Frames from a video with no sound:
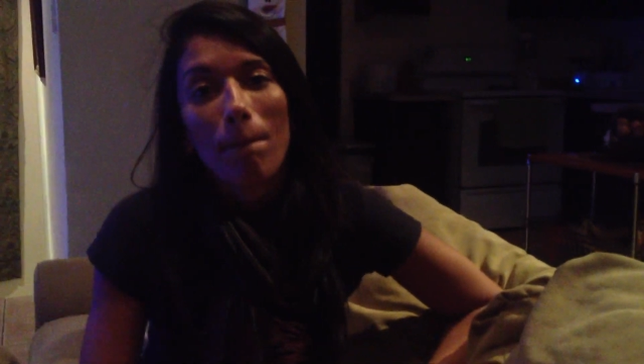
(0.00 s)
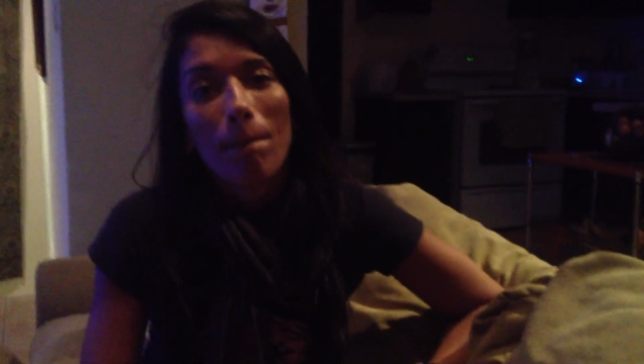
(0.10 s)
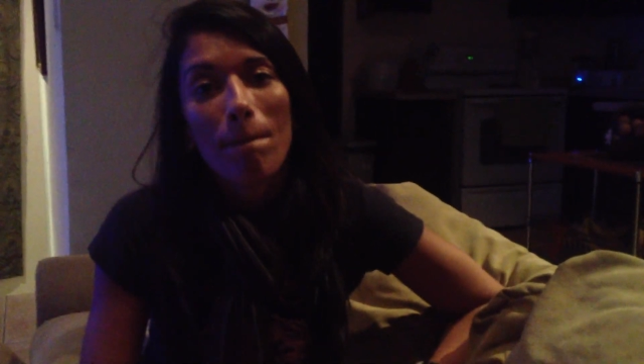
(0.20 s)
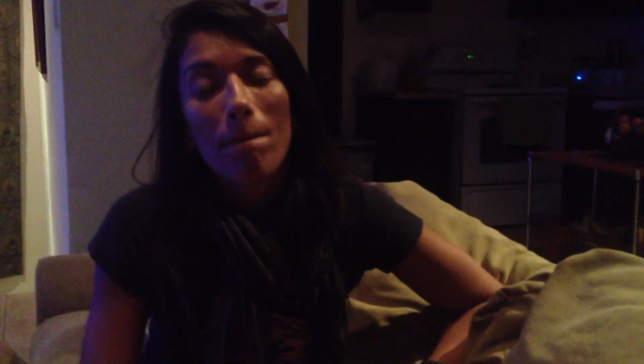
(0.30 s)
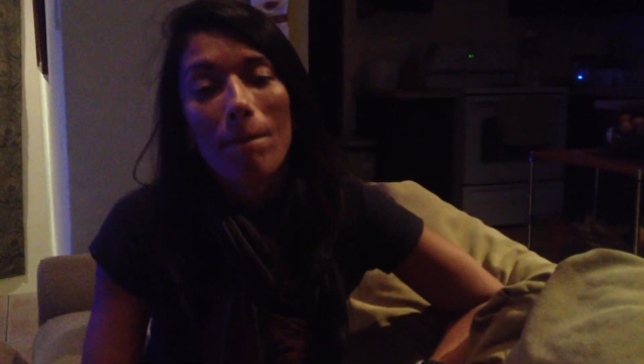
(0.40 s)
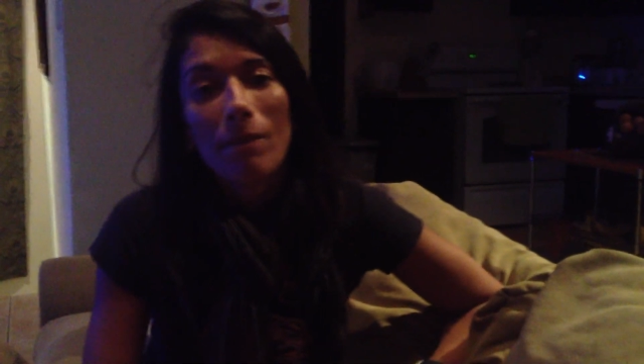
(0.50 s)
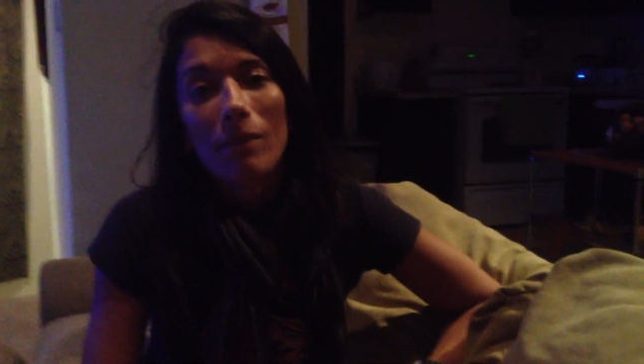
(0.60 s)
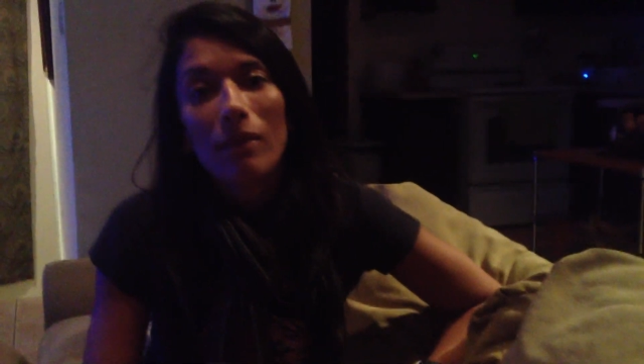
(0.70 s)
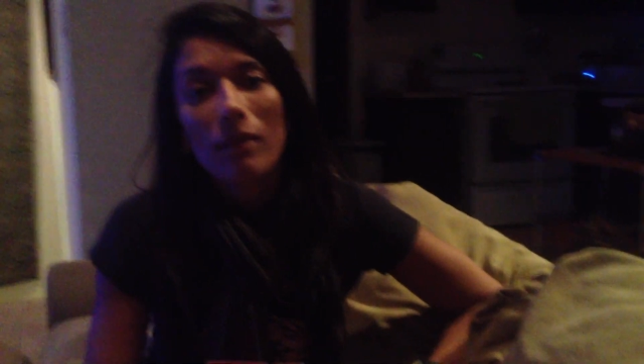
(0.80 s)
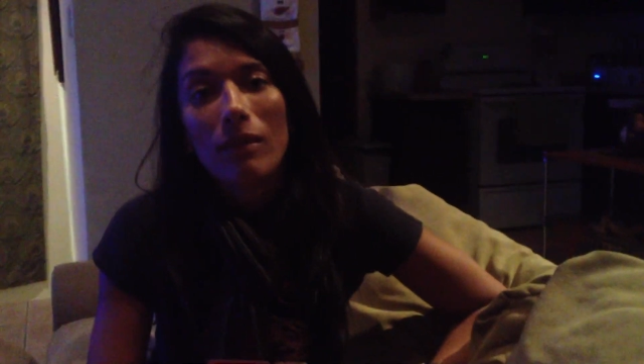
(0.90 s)
but I think
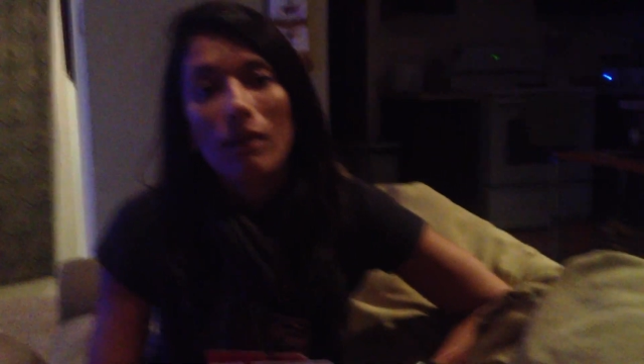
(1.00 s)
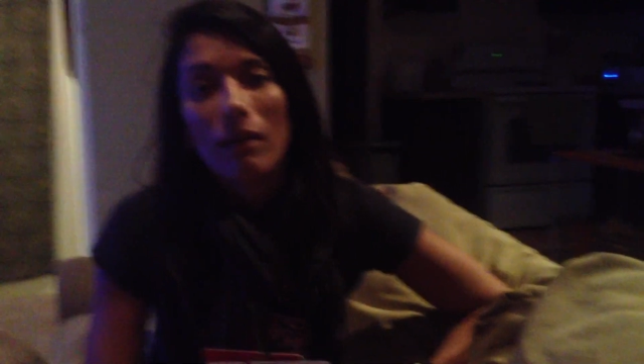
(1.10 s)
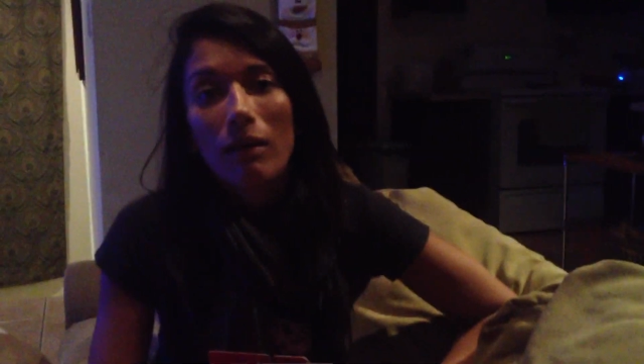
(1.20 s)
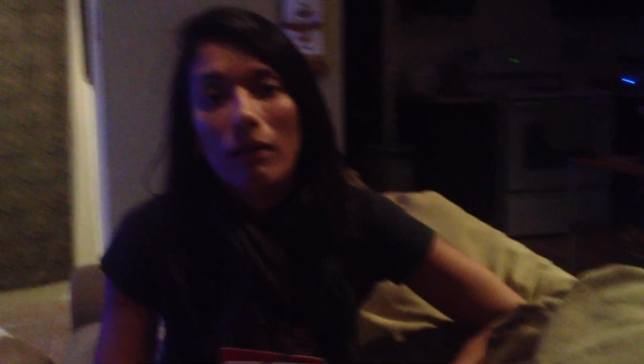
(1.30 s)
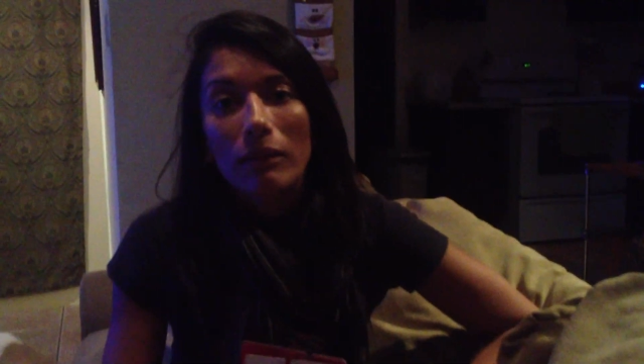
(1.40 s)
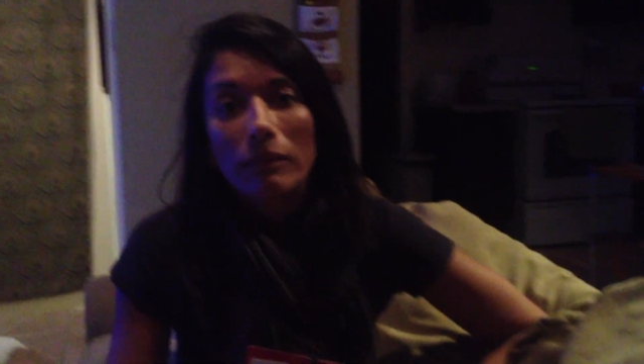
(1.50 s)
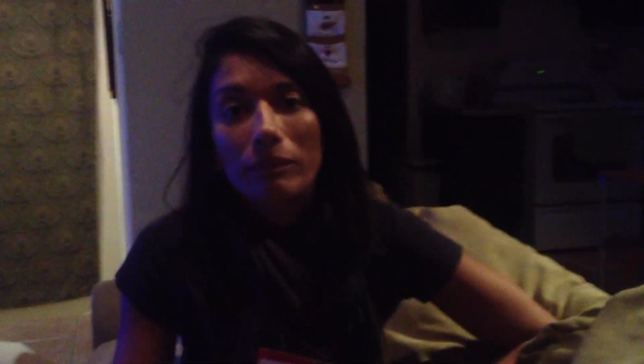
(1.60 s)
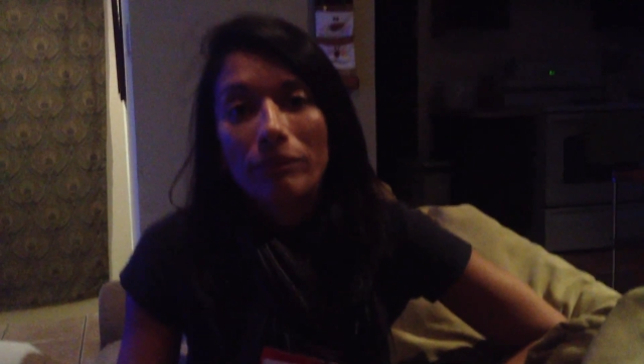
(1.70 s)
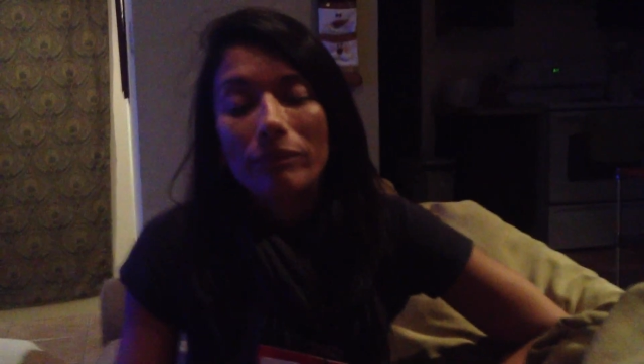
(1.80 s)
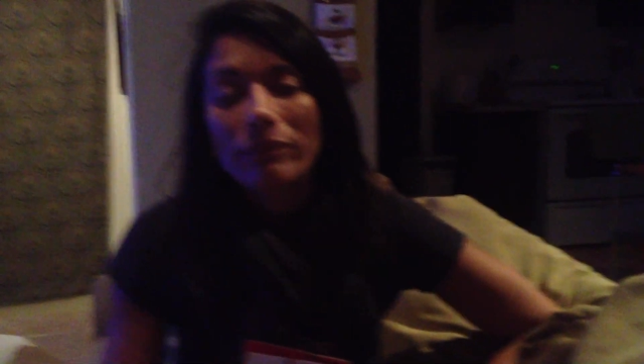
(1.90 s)
we mentioned last time we're really
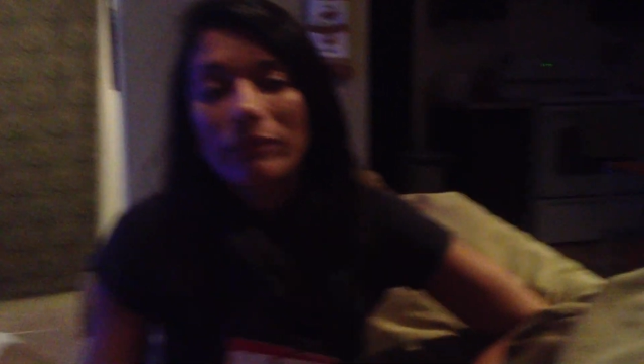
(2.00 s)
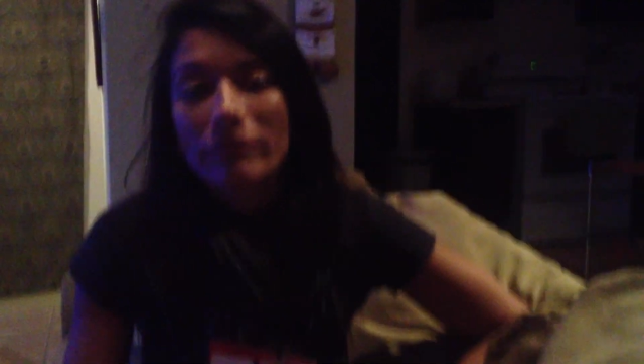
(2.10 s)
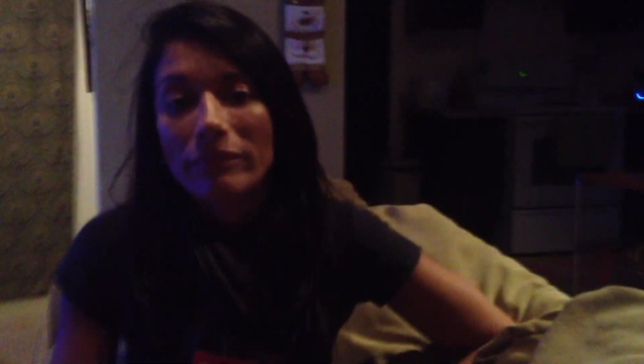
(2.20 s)
busy right now.